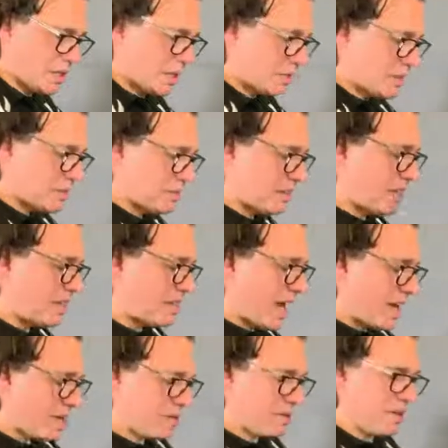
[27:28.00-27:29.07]
What we
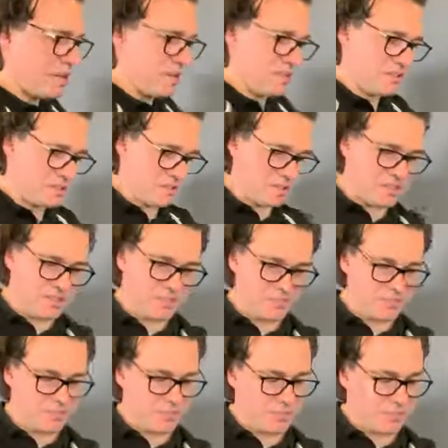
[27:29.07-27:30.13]
now gonna do is
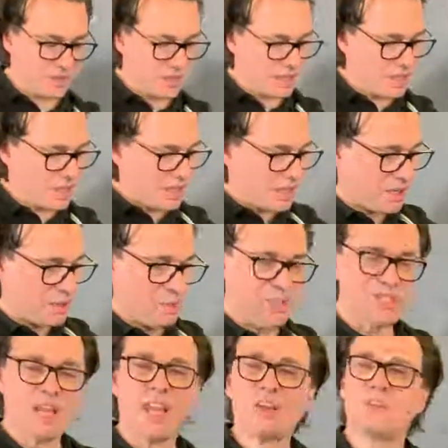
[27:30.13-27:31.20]
we
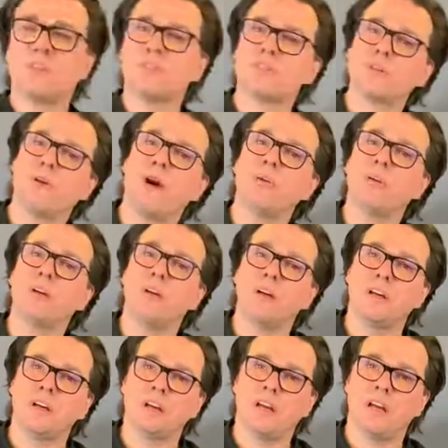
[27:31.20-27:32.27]
take control
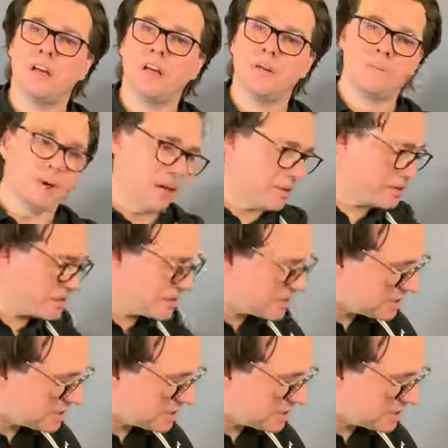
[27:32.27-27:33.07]
about